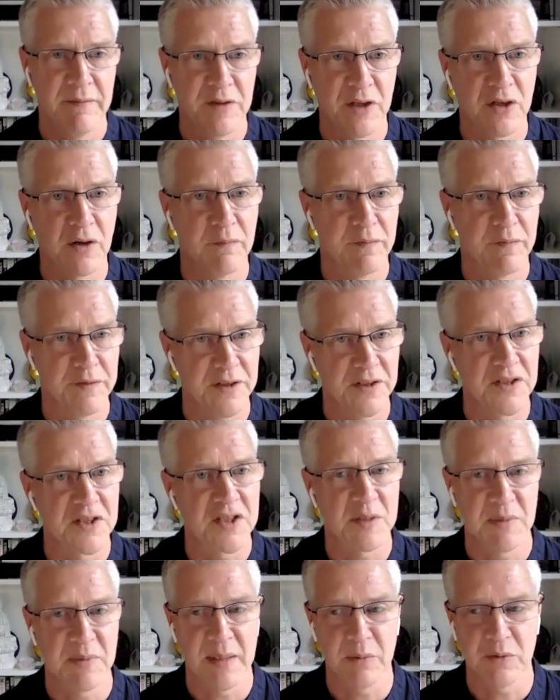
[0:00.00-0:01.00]
the confidence
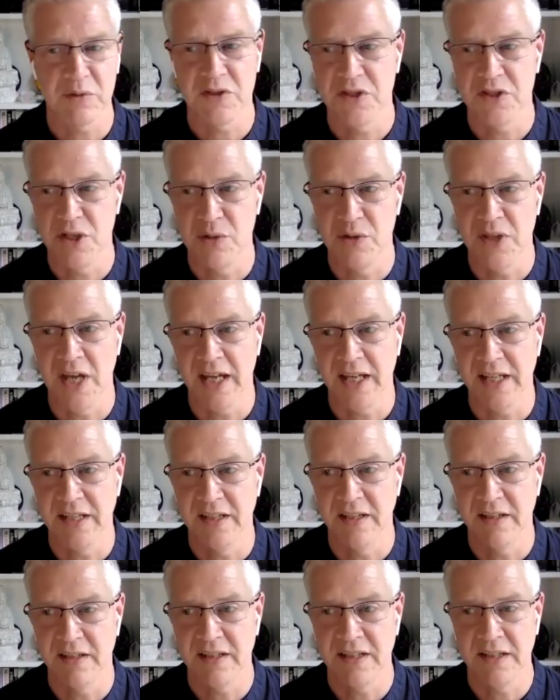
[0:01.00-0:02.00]
to be able to do that
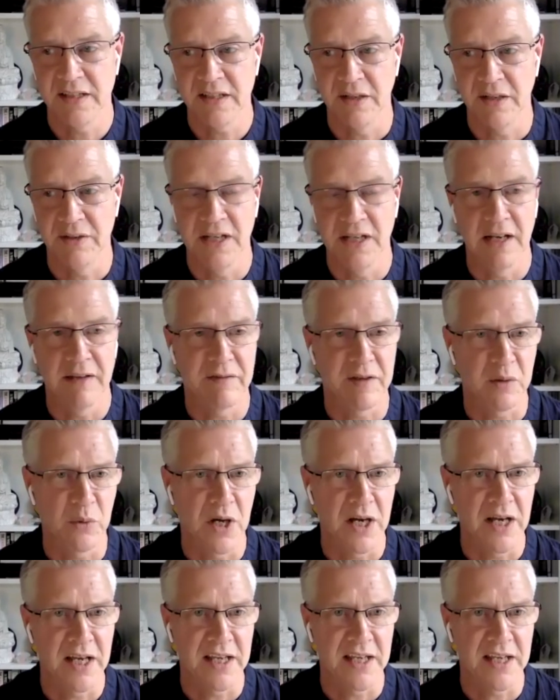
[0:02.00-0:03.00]
in a, you know, in a loving
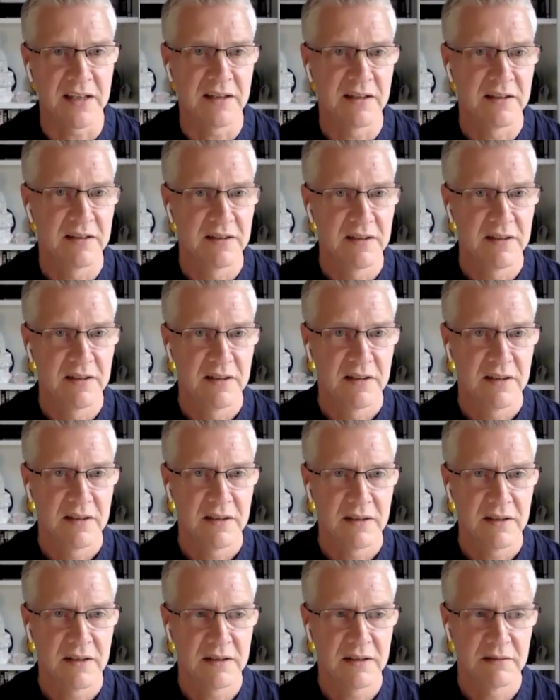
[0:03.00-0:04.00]
way,
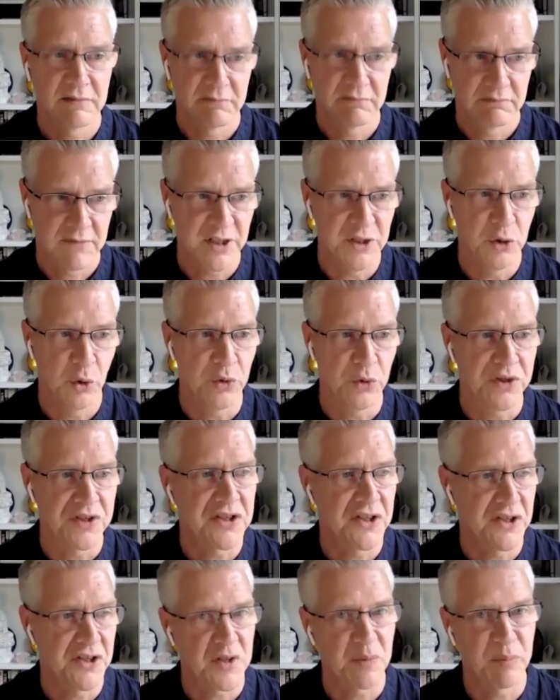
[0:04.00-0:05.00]
in order
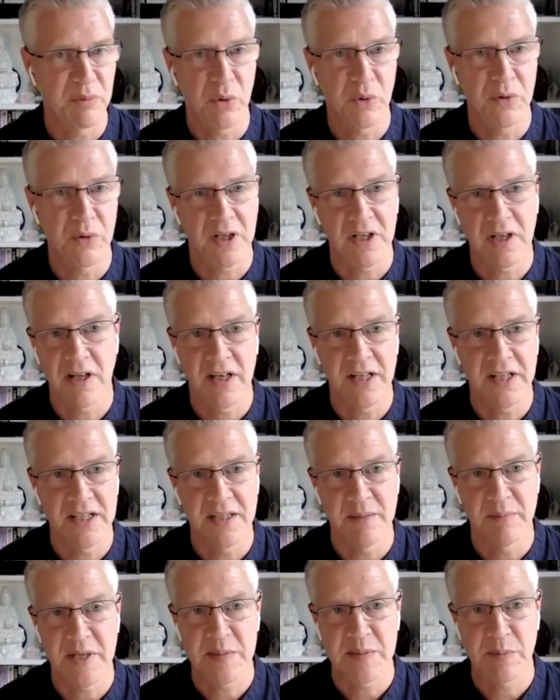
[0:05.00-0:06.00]
to support the client
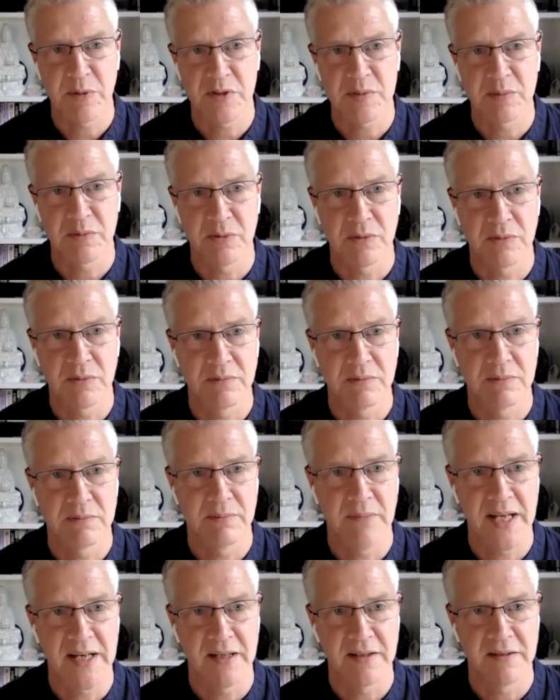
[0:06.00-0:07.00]
in the best possible
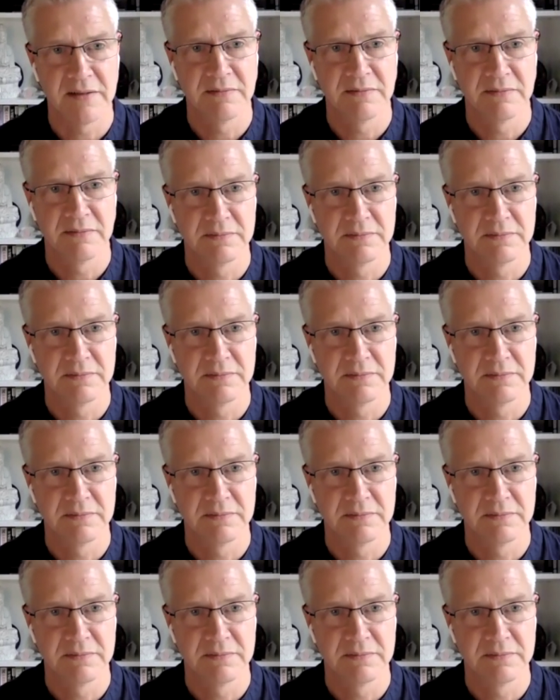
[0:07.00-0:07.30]
manner.